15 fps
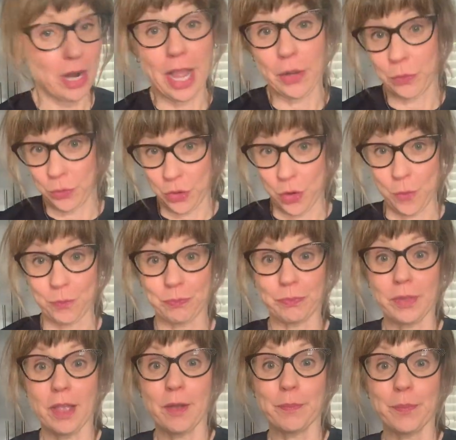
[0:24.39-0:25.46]
I don't know,
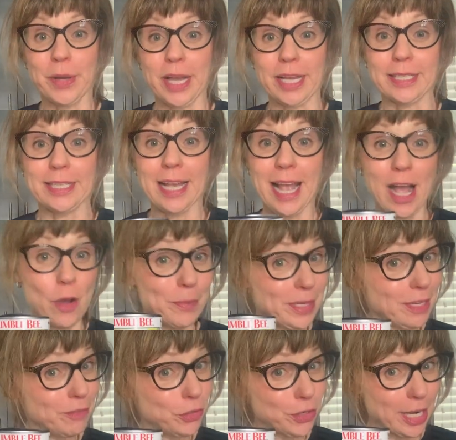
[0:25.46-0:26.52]
but how many
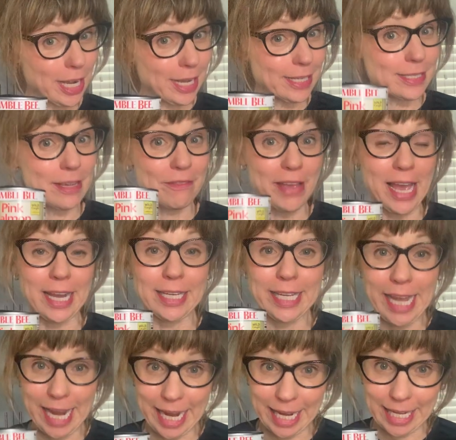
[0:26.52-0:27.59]
of you guys have had
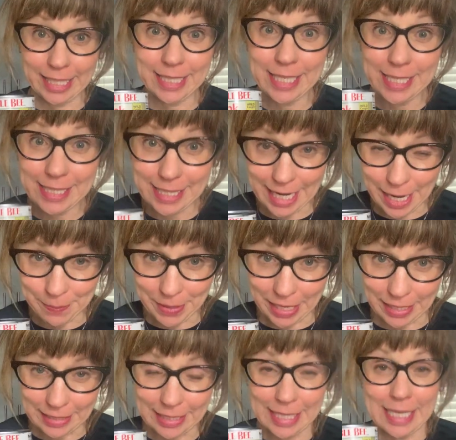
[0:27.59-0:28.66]
canned salmon?